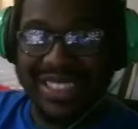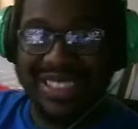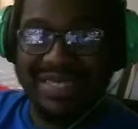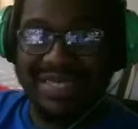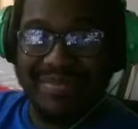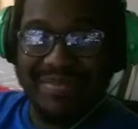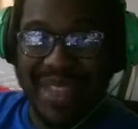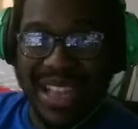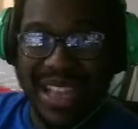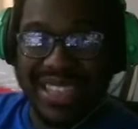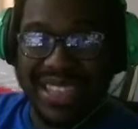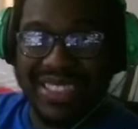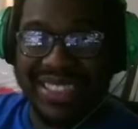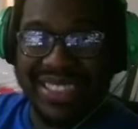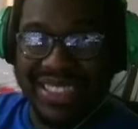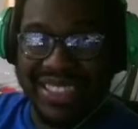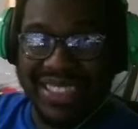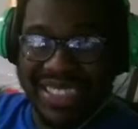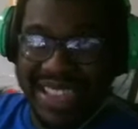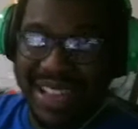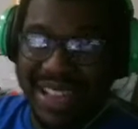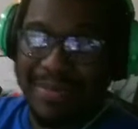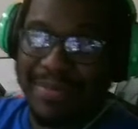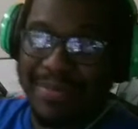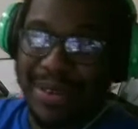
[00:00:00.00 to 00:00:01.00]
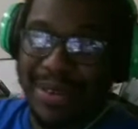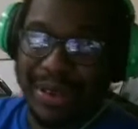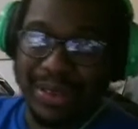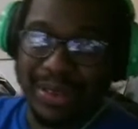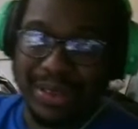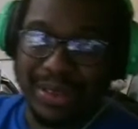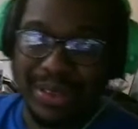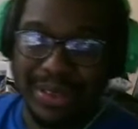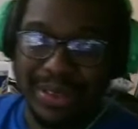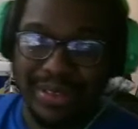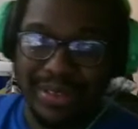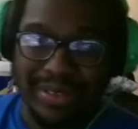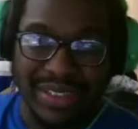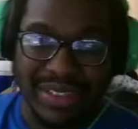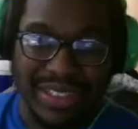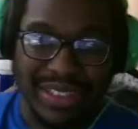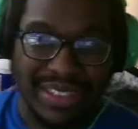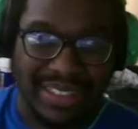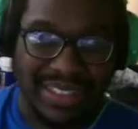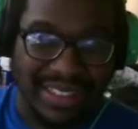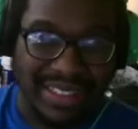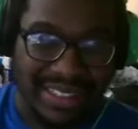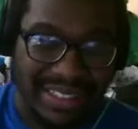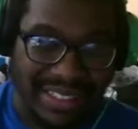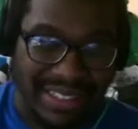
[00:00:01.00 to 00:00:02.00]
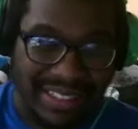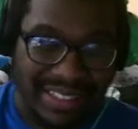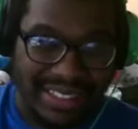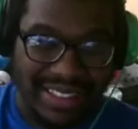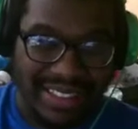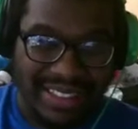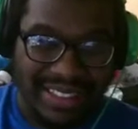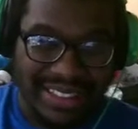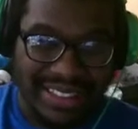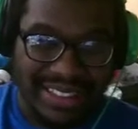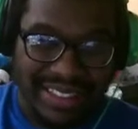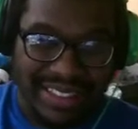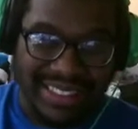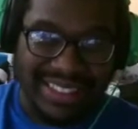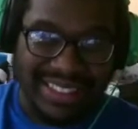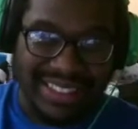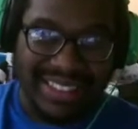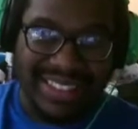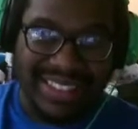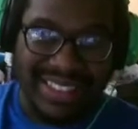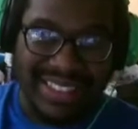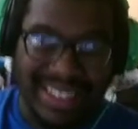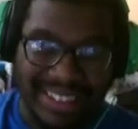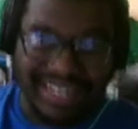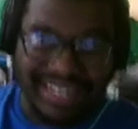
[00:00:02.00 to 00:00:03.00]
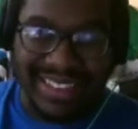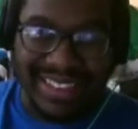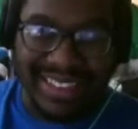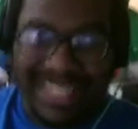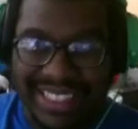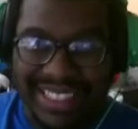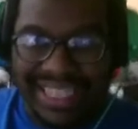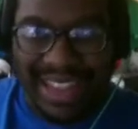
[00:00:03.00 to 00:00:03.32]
especially in Piltover. Card